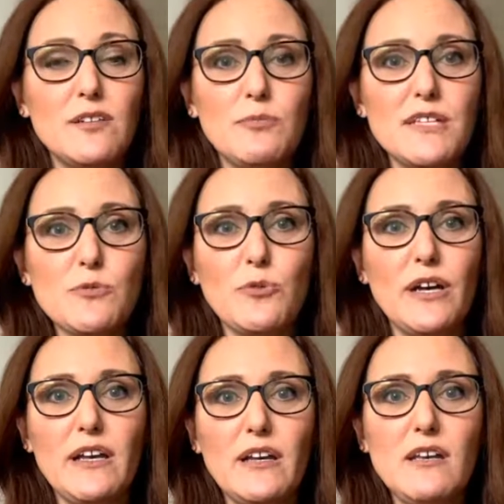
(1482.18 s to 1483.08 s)
The best
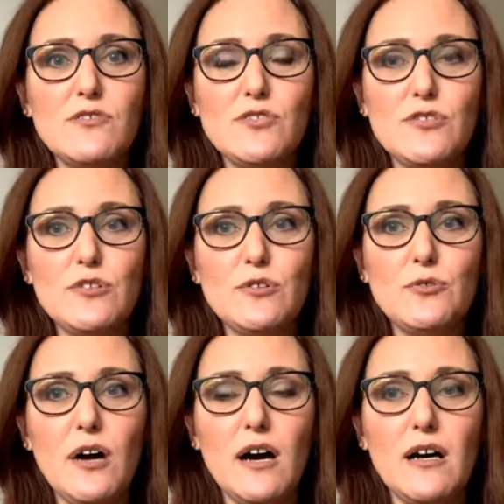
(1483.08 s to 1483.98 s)
way is
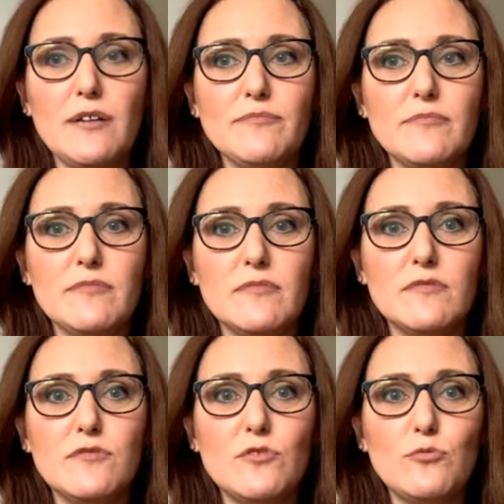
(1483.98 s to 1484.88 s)
to
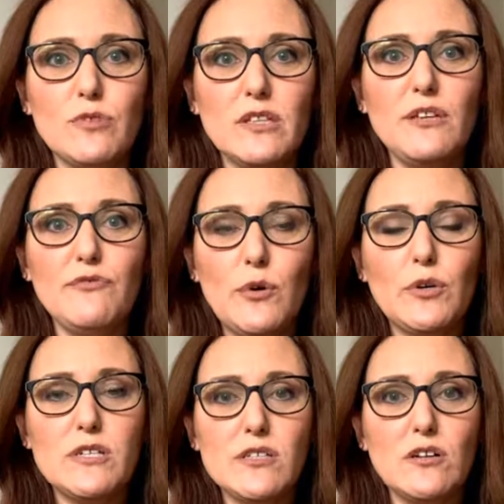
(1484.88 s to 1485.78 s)
really
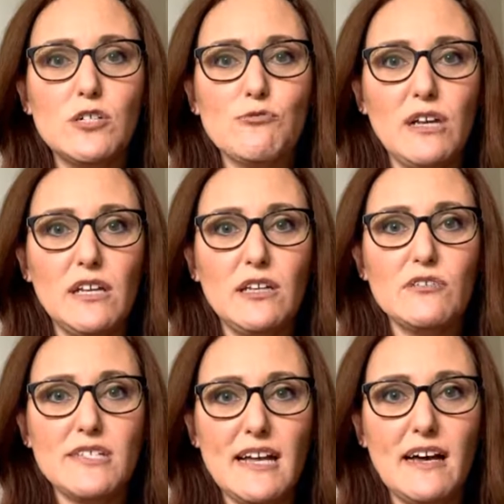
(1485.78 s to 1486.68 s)
focus on training
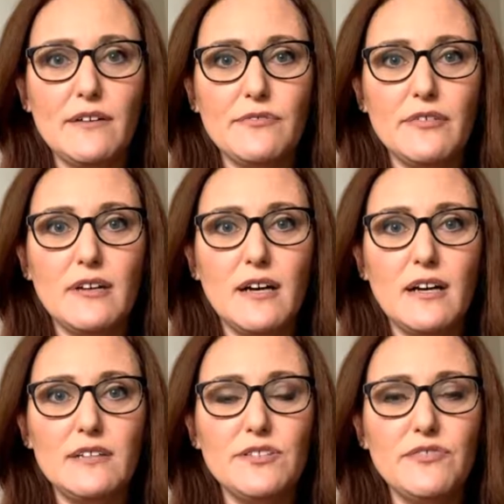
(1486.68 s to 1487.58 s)
your staff.
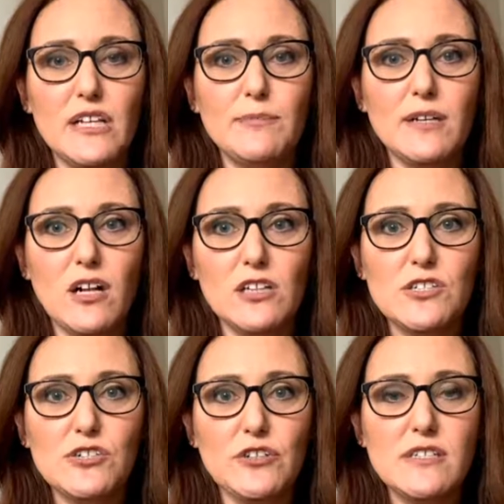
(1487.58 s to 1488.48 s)
develop a
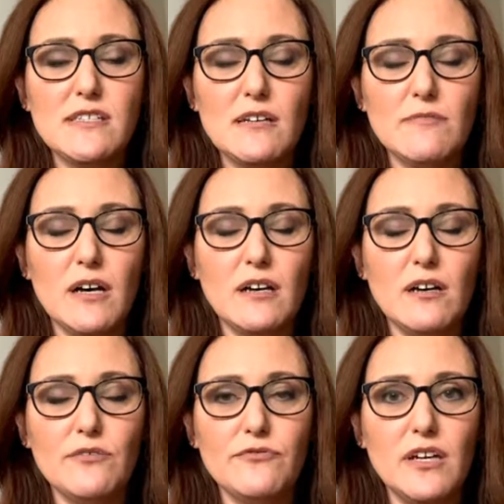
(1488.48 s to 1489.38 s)
culture and some
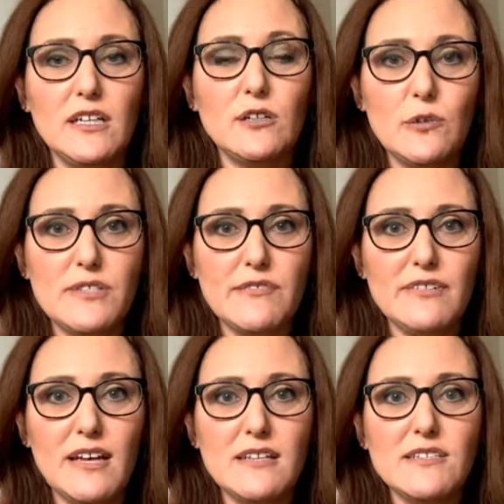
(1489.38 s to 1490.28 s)
of
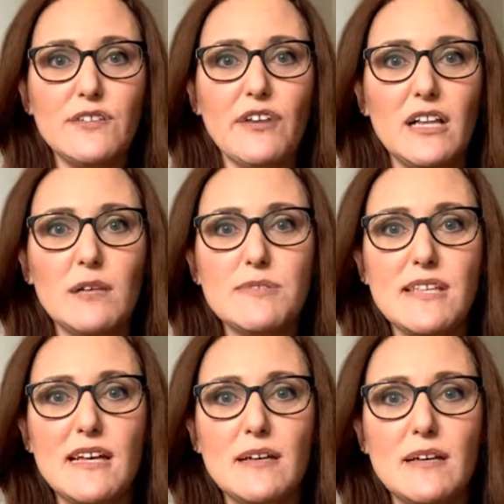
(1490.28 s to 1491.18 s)
inclusiveness, develop
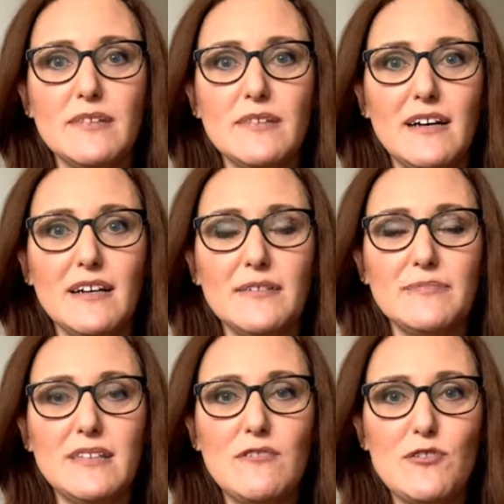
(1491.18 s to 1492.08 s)
some
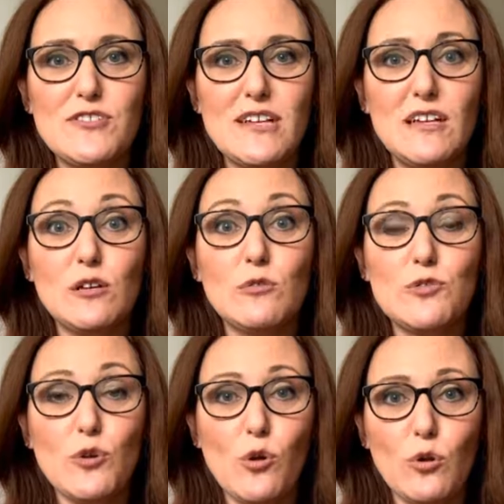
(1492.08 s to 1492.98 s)
diversity and
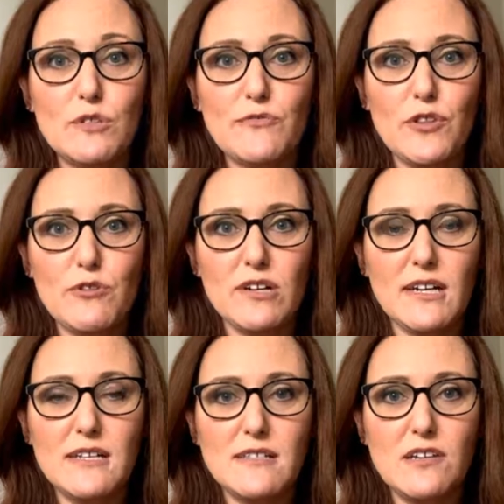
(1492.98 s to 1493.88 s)
inclusion goals for the
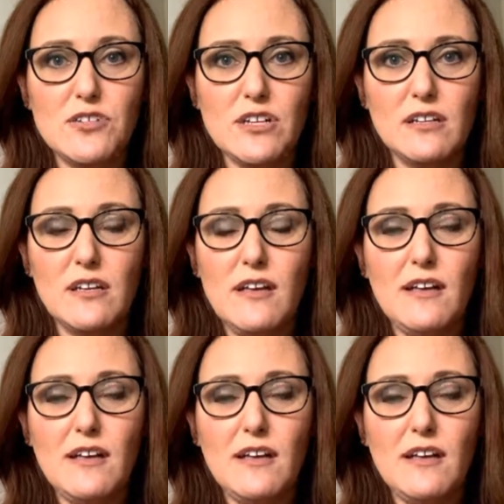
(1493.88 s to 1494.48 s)
organization.